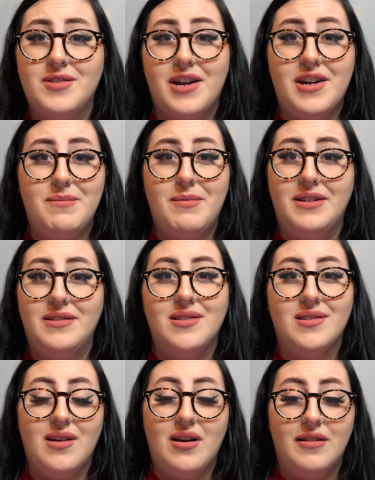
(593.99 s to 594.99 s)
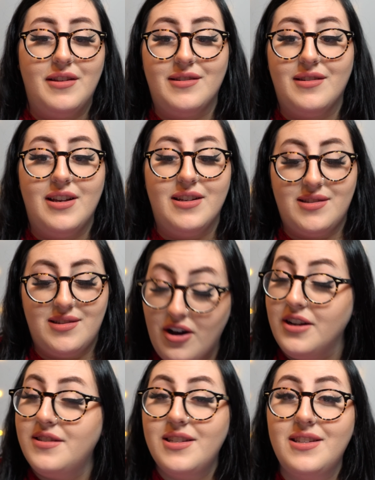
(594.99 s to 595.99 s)
scary places on this list.
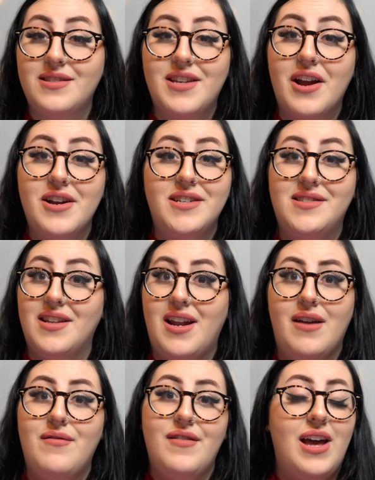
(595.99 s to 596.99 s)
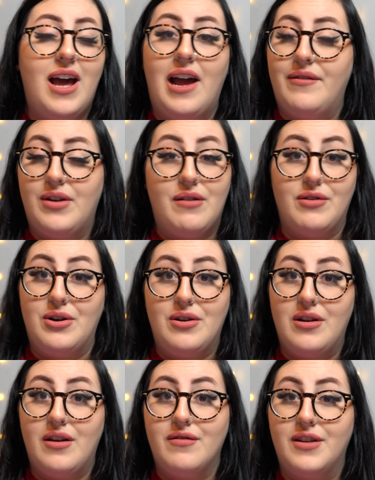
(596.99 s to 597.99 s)
Honestly, the scariest that I've, I've ever
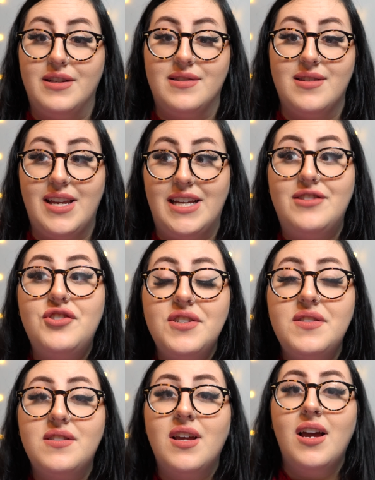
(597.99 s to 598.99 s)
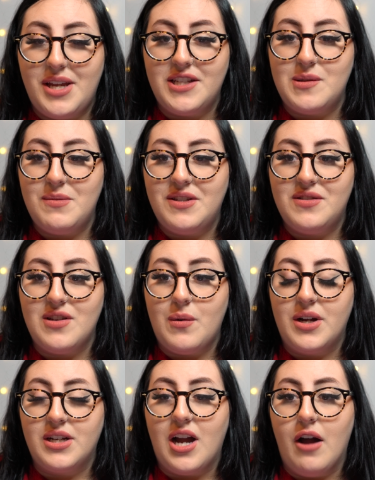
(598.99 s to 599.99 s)
heard of because it just makes me so
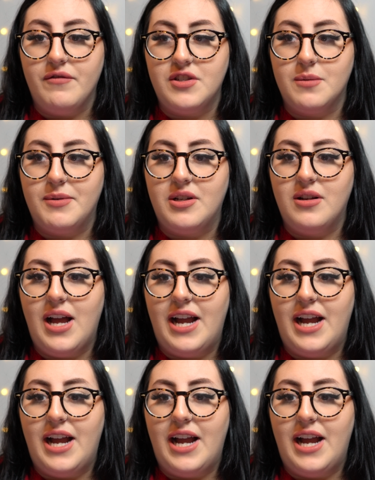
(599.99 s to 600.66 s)
uncomfortable.